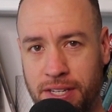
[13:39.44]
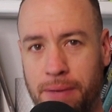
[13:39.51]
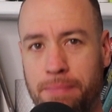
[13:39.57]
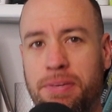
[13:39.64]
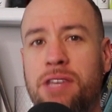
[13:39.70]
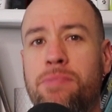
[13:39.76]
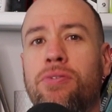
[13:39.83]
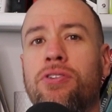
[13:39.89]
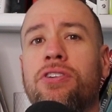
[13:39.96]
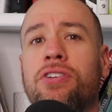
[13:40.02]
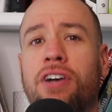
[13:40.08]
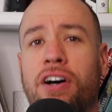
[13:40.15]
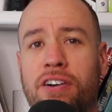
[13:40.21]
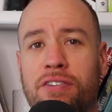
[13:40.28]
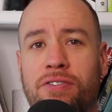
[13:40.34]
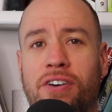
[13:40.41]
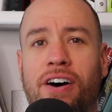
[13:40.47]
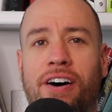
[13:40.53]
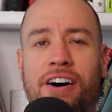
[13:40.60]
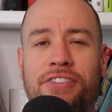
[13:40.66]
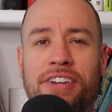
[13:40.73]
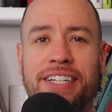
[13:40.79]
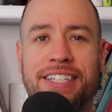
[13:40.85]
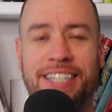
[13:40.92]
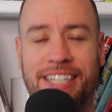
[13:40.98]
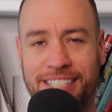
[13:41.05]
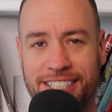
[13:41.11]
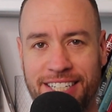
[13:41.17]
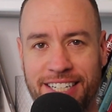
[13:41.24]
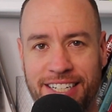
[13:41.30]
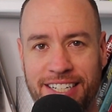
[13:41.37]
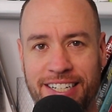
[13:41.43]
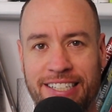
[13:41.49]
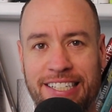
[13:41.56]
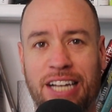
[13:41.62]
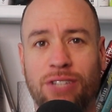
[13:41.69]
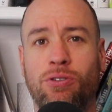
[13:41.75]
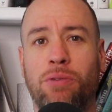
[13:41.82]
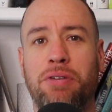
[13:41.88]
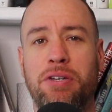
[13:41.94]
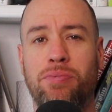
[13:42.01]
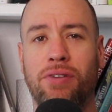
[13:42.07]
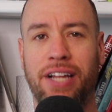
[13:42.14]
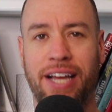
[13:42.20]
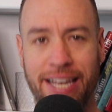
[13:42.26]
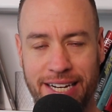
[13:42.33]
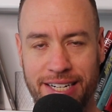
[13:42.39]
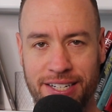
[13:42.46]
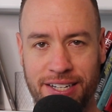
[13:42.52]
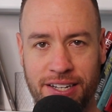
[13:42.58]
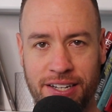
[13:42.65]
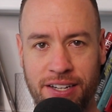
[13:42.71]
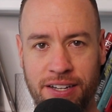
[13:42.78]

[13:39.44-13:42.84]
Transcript: People love authenticity. Guess what people hate?